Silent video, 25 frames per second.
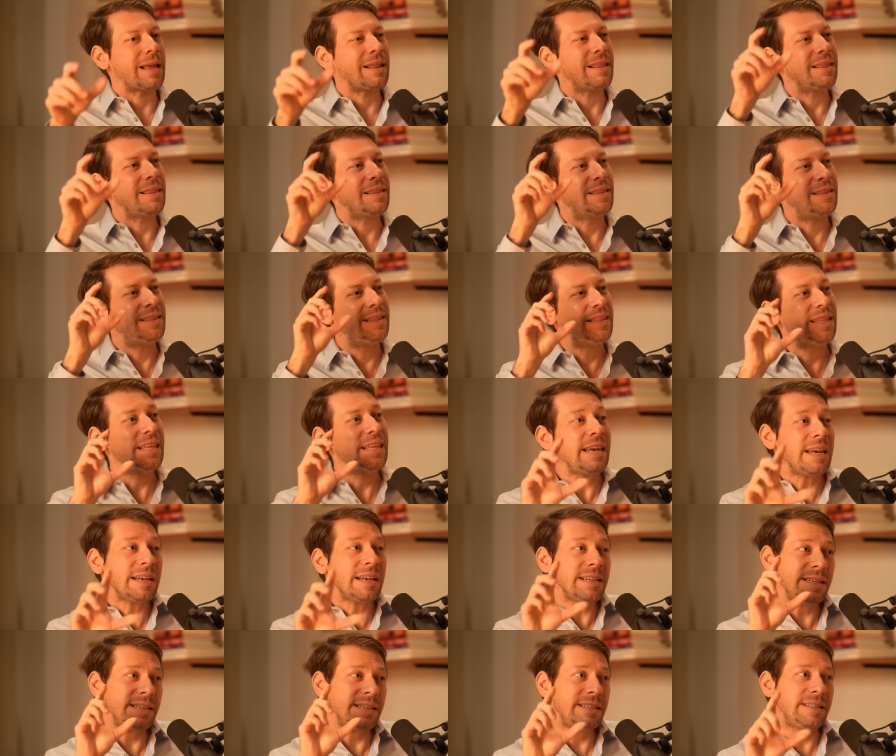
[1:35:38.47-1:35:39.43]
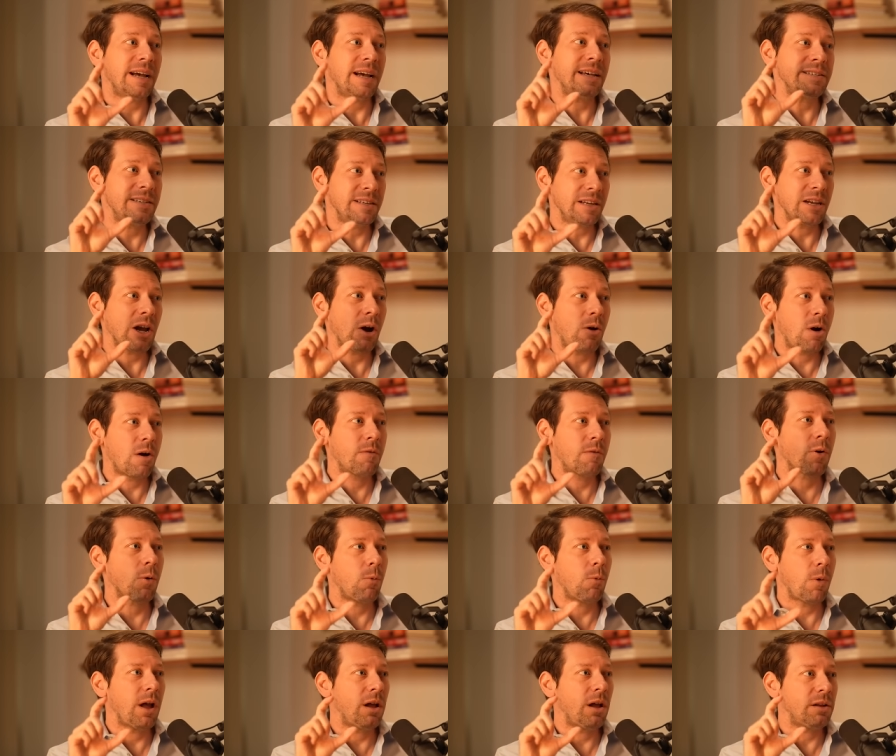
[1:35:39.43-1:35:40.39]
This doesn't go
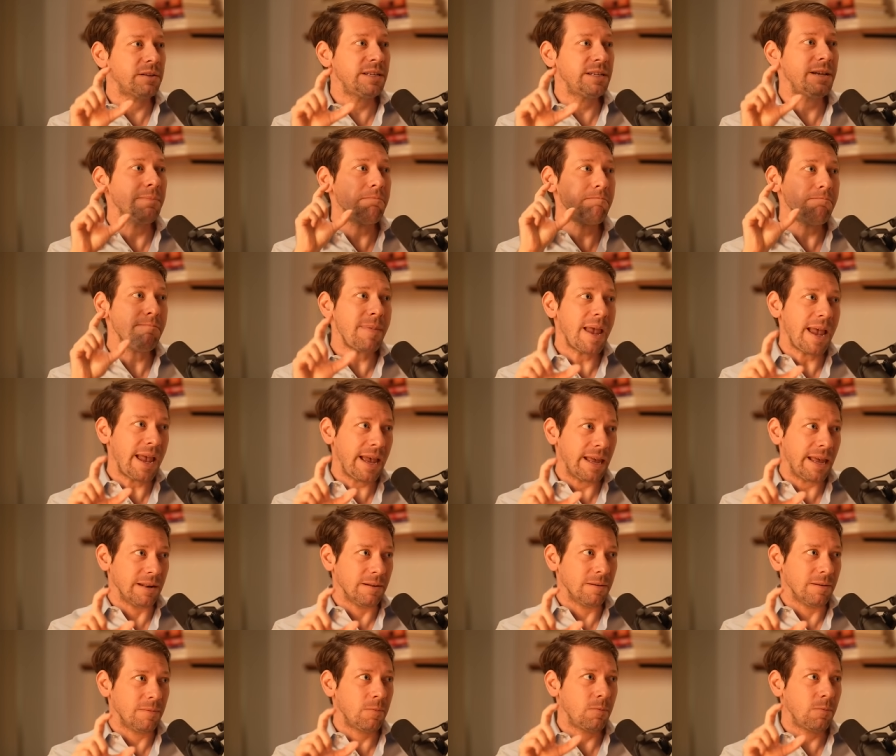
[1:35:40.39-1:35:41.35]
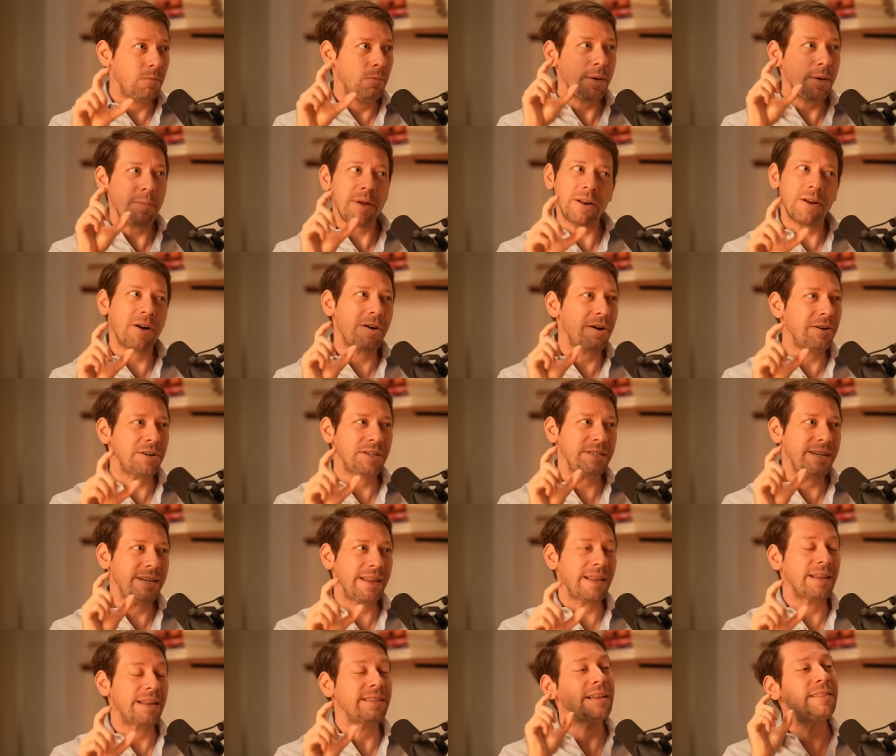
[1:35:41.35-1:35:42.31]
over well to men. Women don't
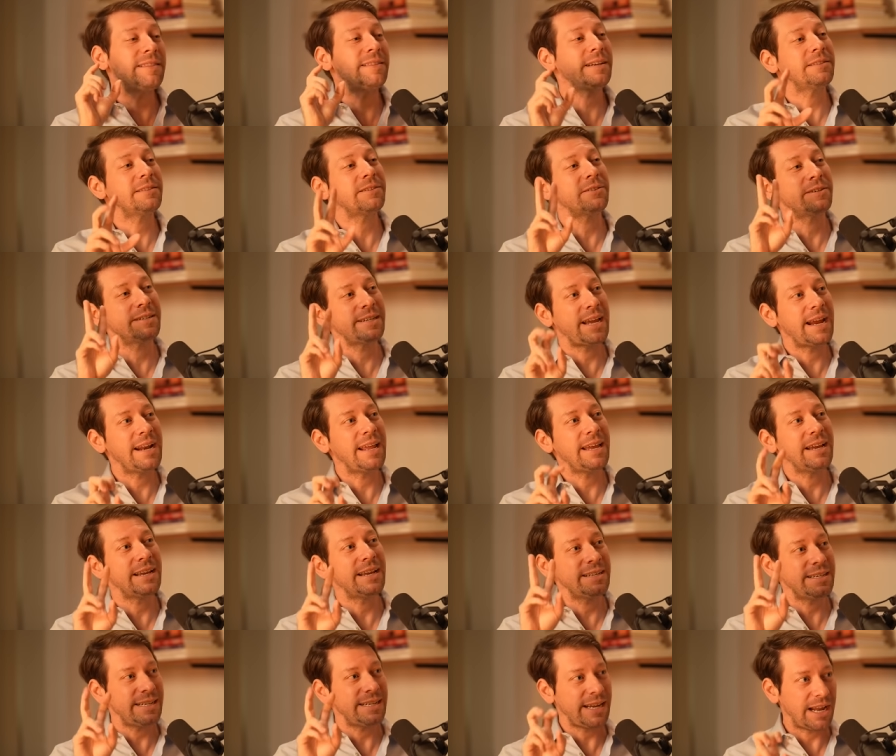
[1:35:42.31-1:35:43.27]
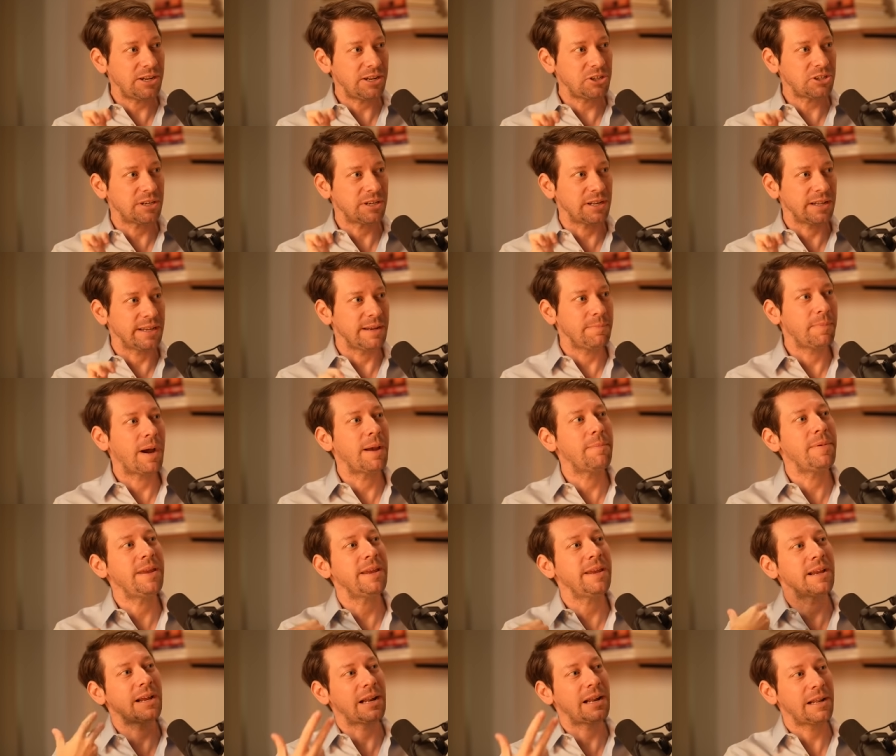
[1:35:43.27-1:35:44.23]
understand that. They think they're dating intentionally by
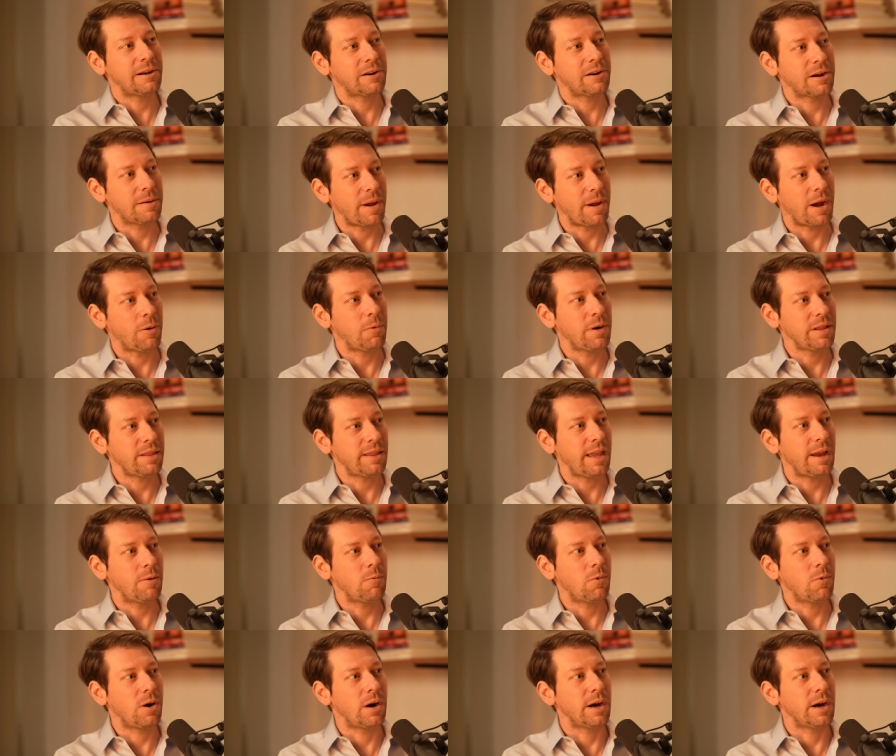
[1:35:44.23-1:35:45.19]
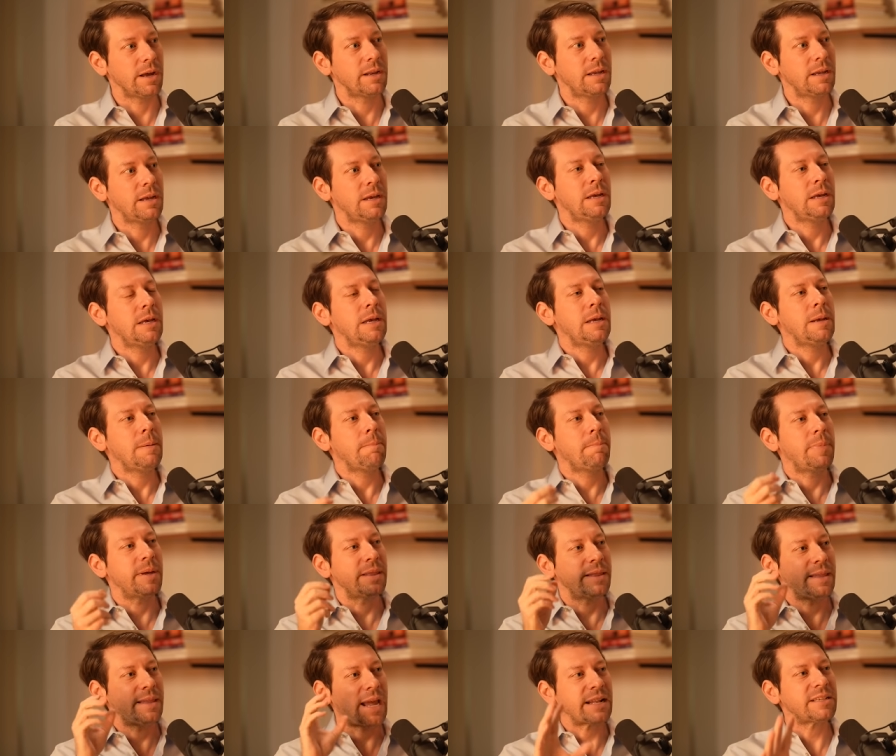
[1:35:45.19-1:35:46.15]
being clear about what they want.
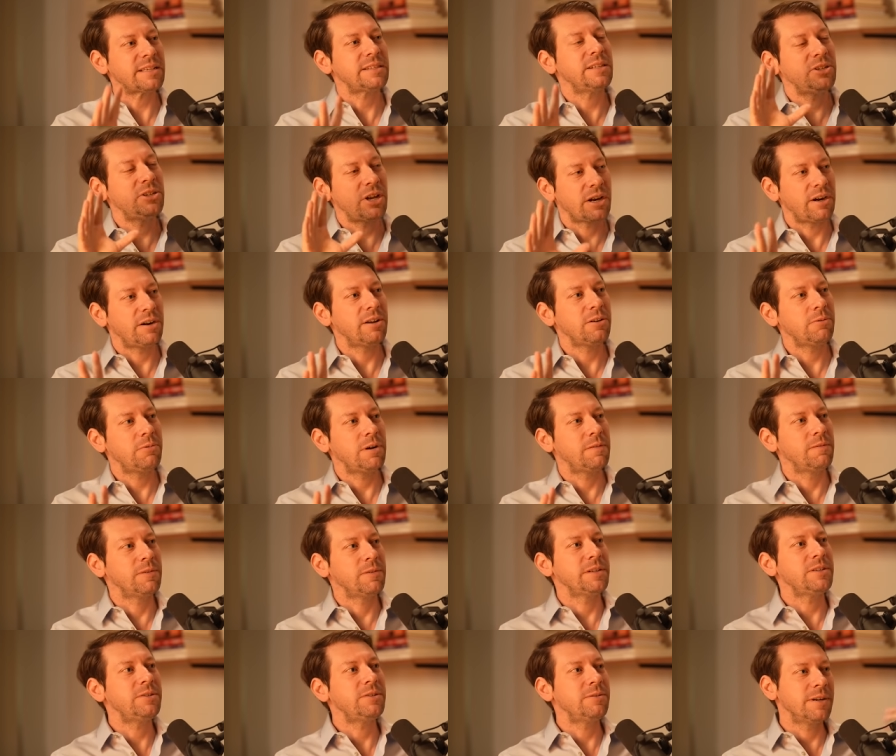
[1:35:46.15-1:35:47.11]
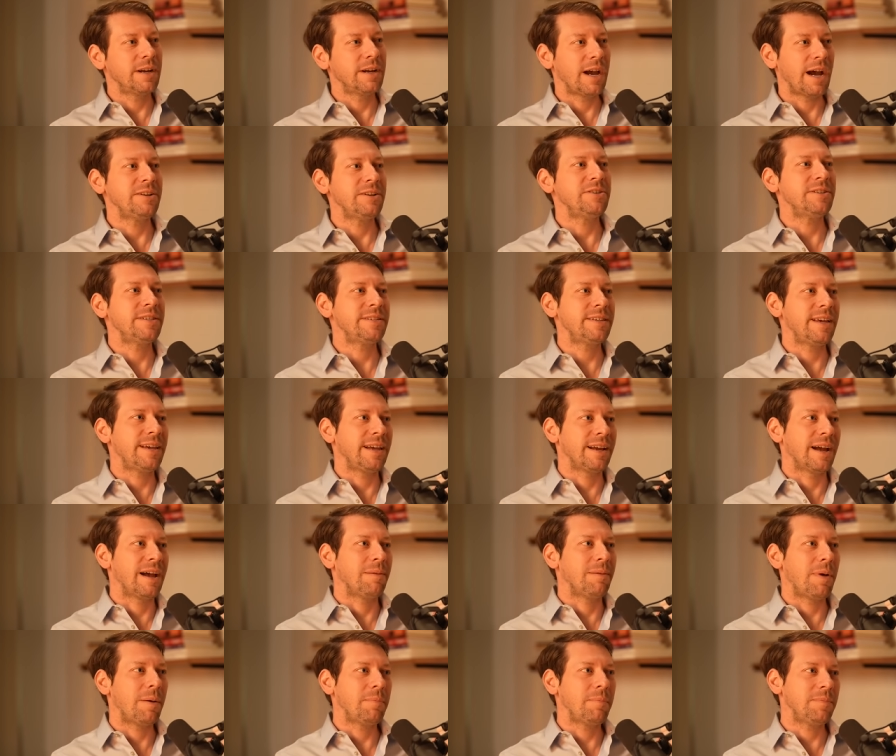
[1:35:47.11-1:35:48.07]
But that's the gendered equivalent to a guy just saying,
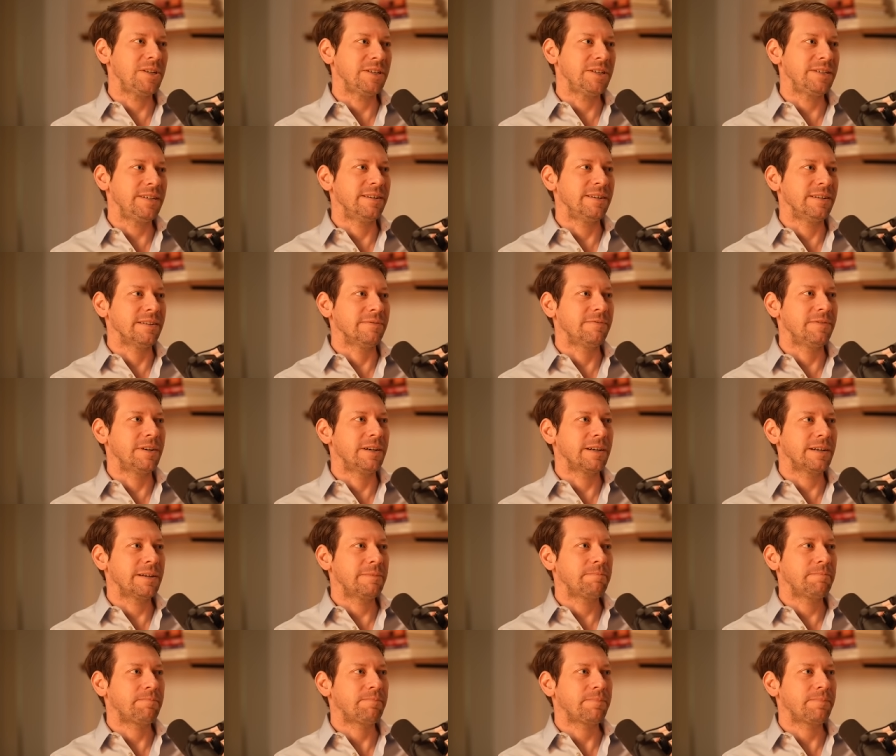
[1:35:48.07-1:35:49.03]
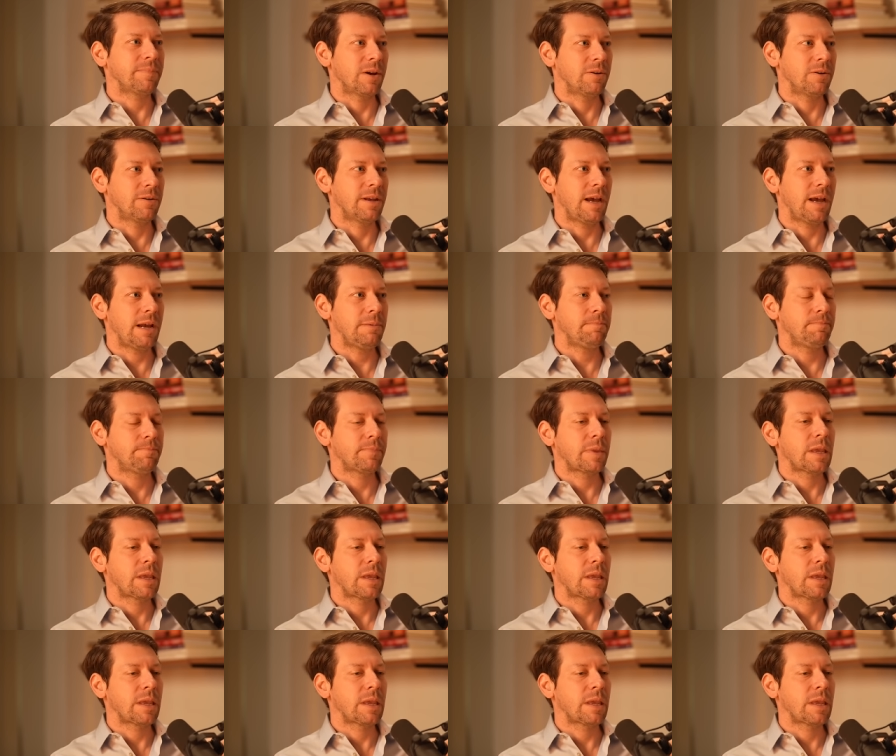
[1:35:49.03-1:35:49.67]
I'm, I'm just here to fuck. Okay?